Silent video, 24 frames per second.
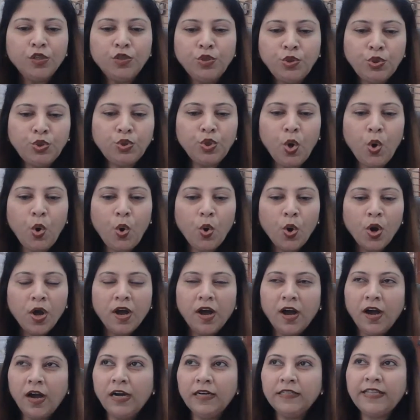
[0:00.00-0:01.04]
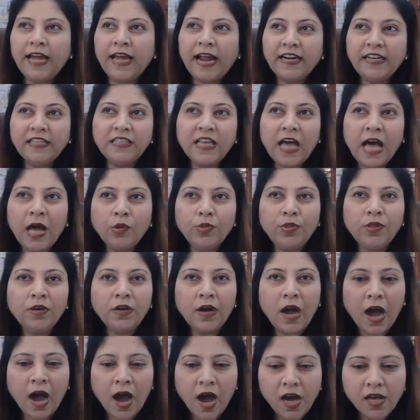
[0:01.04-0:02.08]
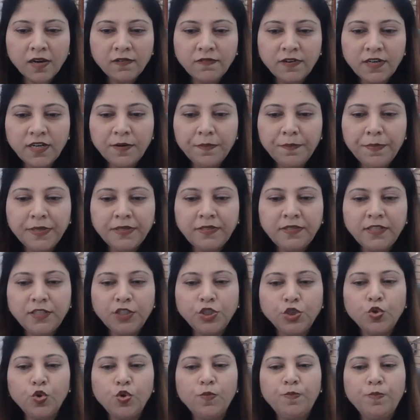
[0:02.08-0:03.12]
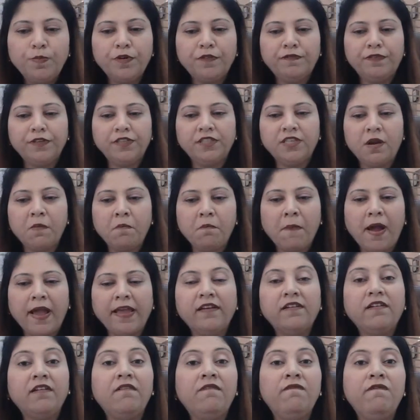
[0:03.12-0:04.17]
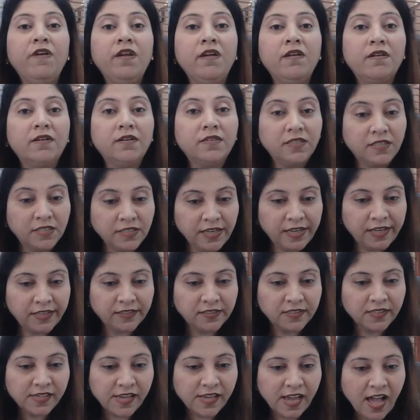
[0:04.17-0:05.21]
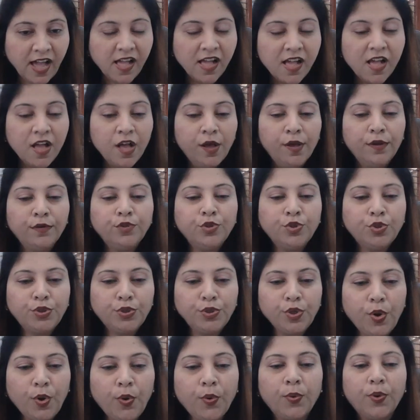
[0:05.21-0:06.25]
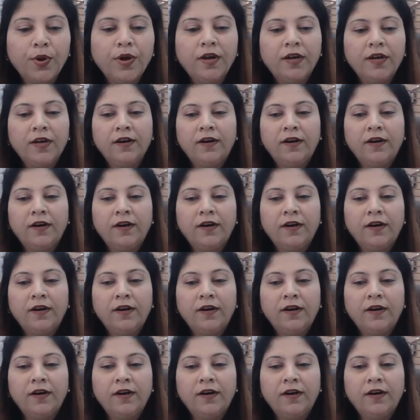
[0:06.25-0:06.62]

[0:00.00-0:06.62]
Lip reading: So that is how the Harvard Business School professor Michael Beaver says. Yeah. So